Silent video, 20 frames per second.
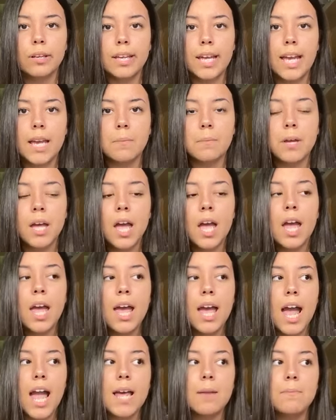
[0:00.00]
game.
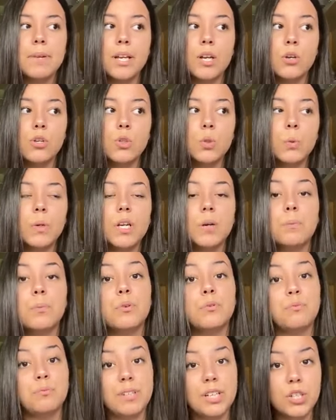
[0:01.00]
And because we are
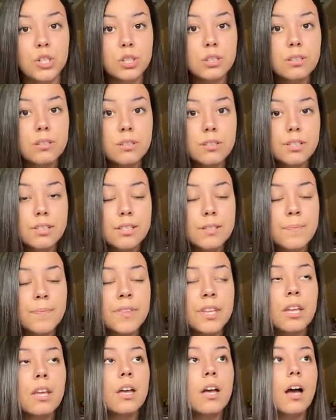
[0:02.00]
professionals,
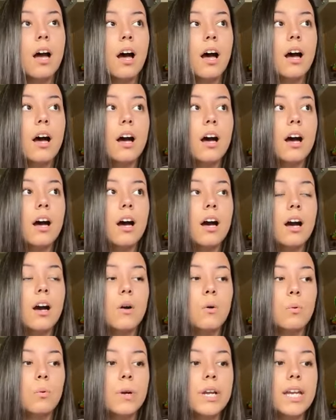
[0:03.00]

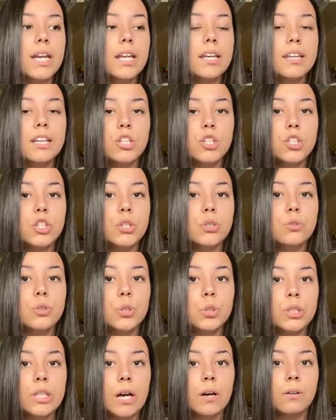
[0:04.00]
uh, we need you
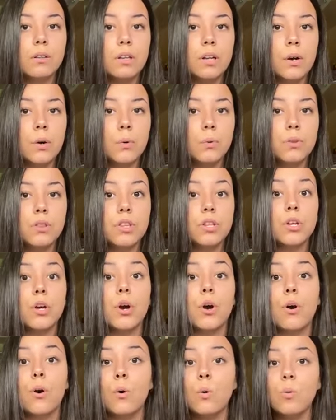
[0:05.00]
to download the
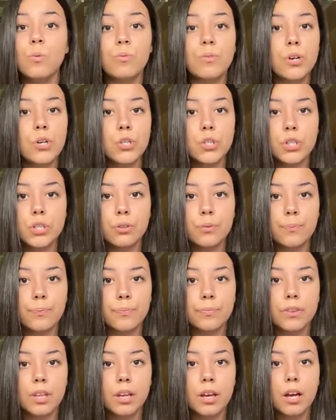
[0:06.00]
whole
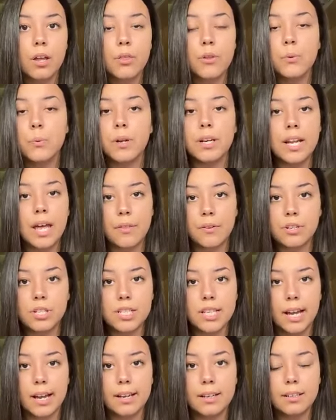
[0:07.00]
version through another
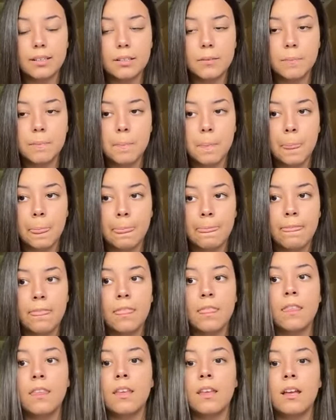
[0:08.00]
site.
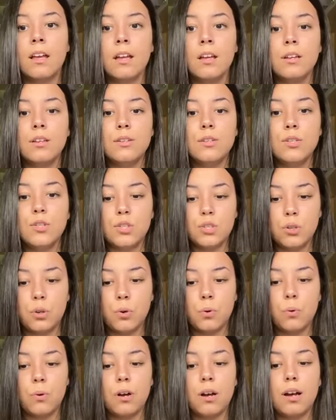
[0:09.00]

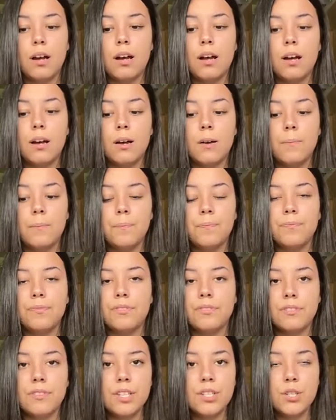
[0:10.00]
So um,
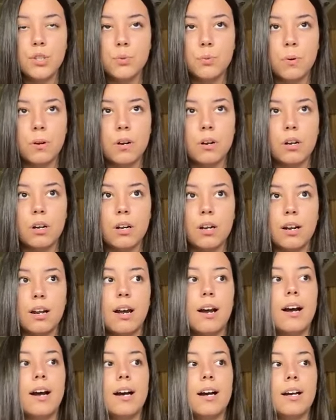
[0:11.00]
this is where
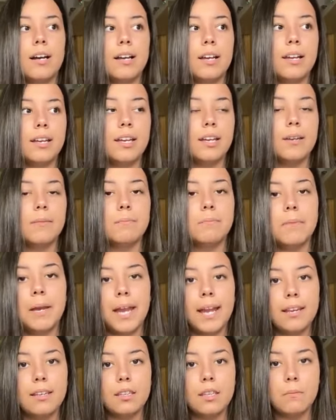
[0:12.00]
I
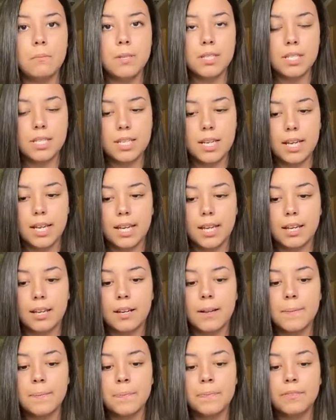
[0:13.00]
made the
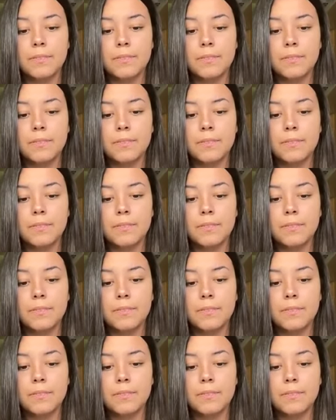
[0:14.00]
mistake.